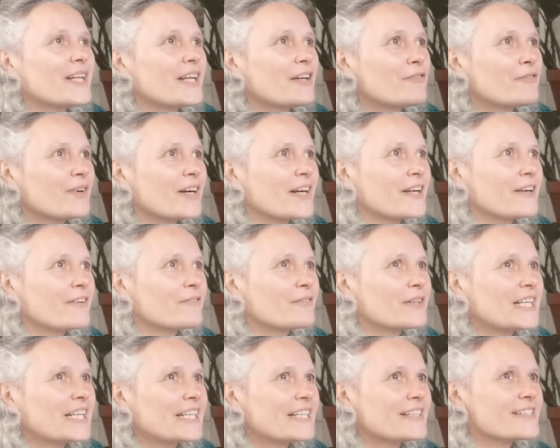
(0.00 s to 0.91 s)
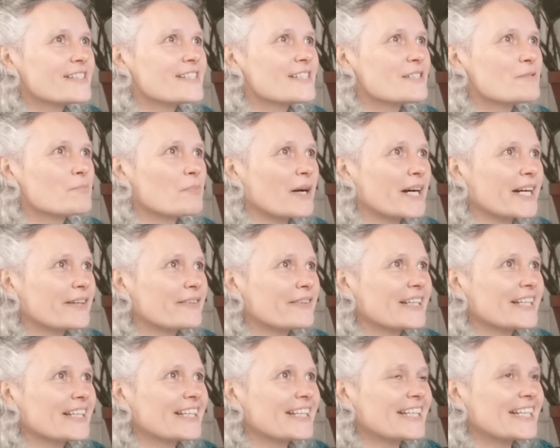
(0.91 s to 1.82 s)
without losing sight of the
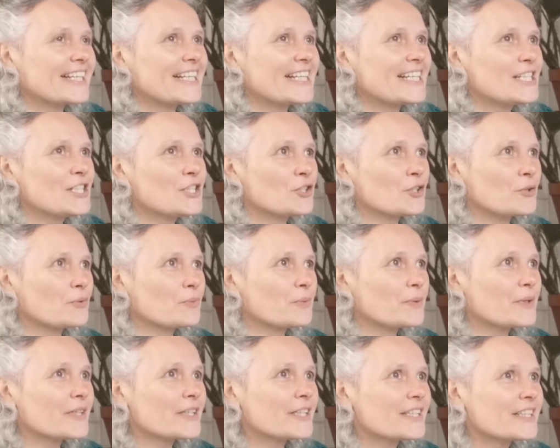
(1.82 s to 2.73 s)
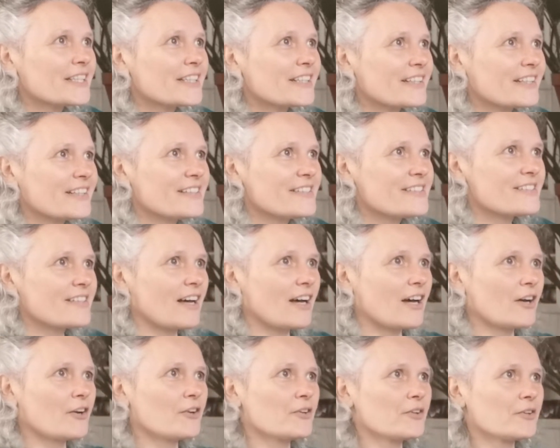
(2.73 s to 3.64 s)
connection with others.
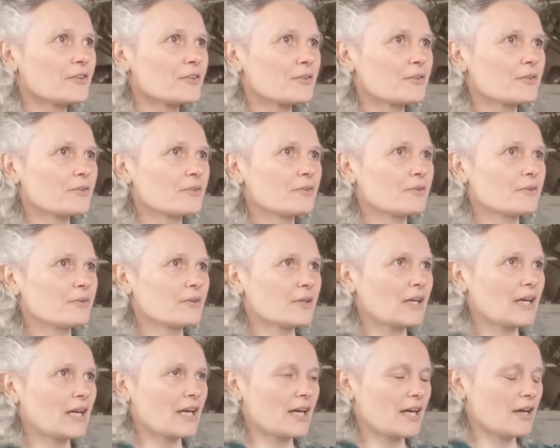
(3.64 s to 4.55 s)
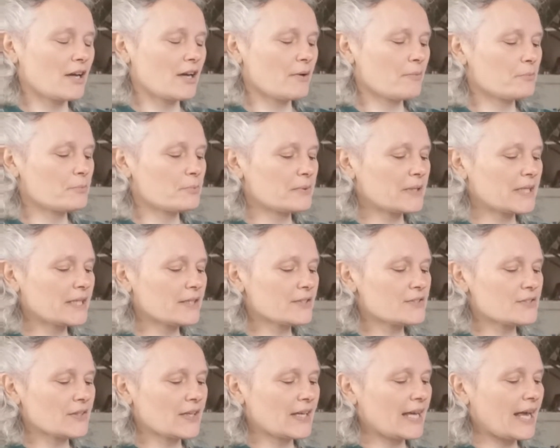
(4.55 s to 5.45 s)
We dive into how we as humans are
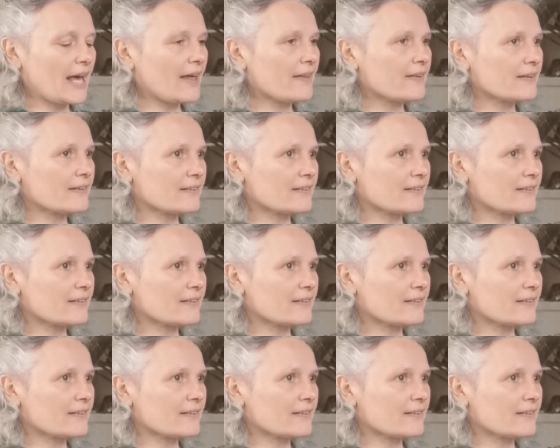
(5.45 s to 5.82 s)
hardwired,